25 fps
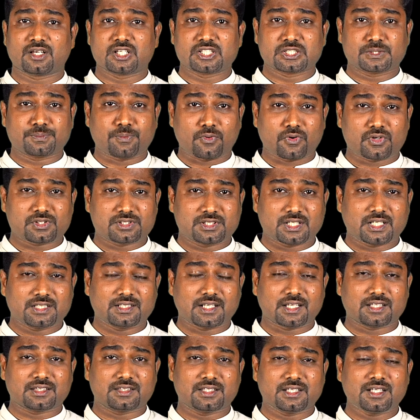Spores are
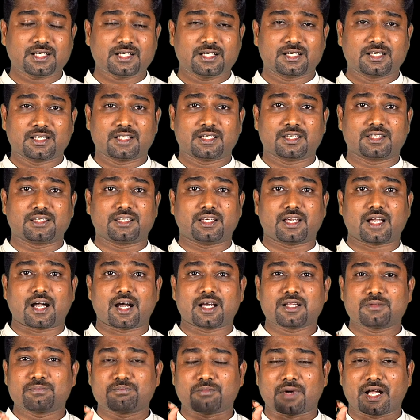nothing, they
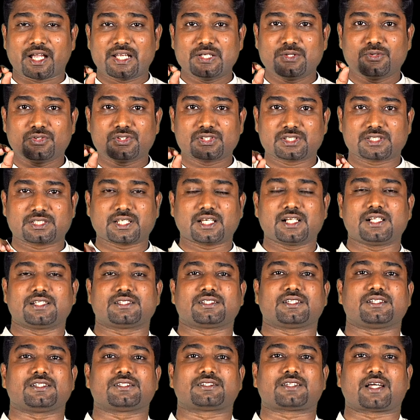are minute
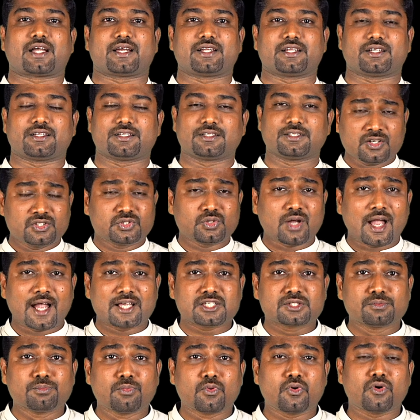cells inside it. So
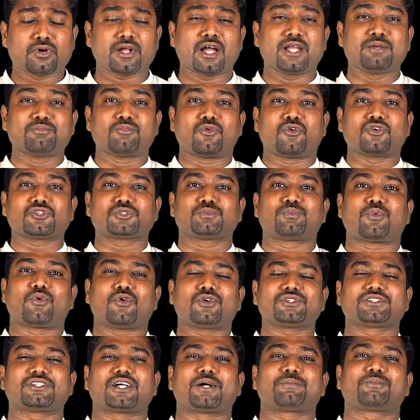as more and more
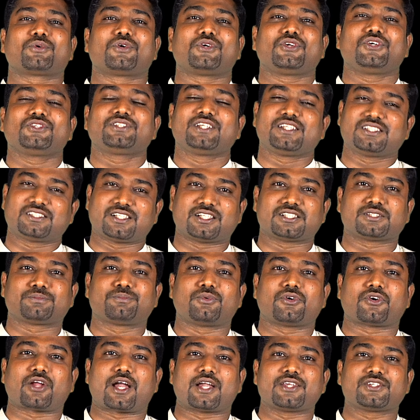spores are produced inside a
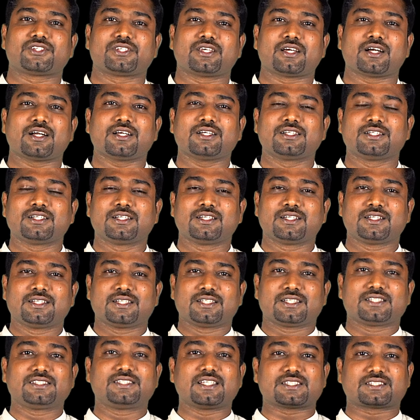sporangia,
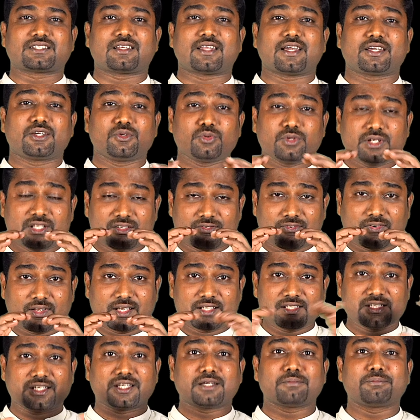just like you
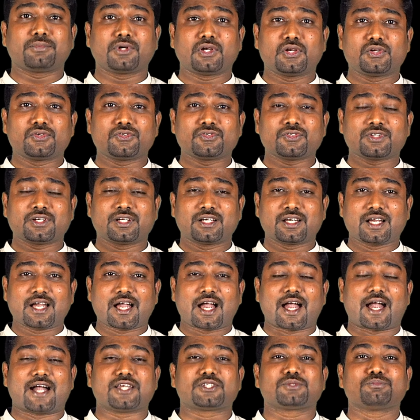inflating a balloon,
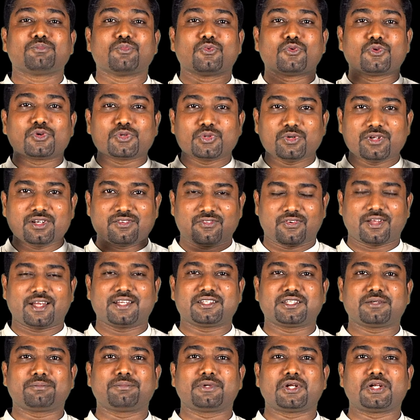as more you
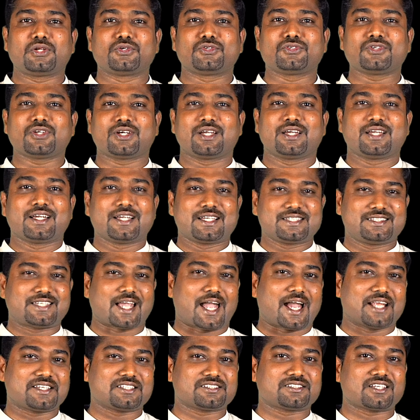inflate the balloon,
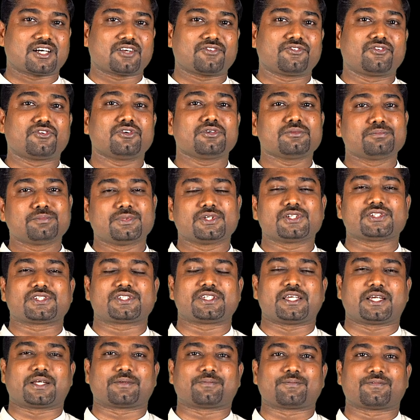chances are for
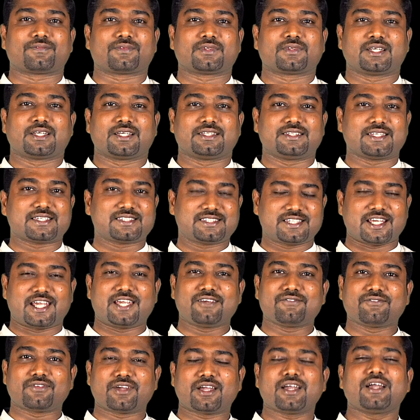bursting. The
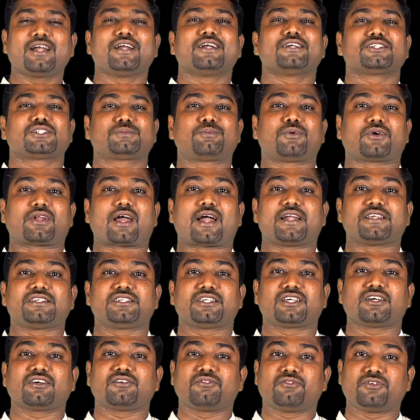same way,
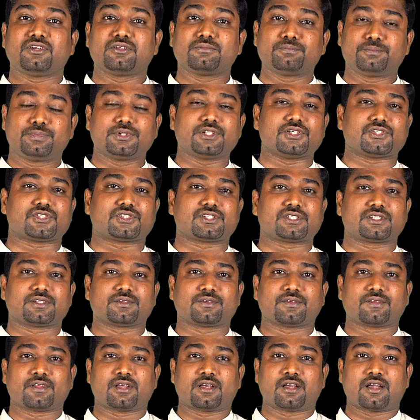sporangia will
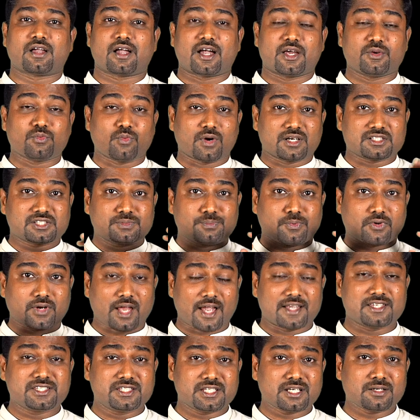burst. And once
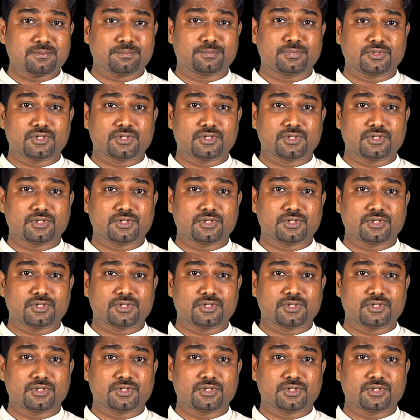sporangia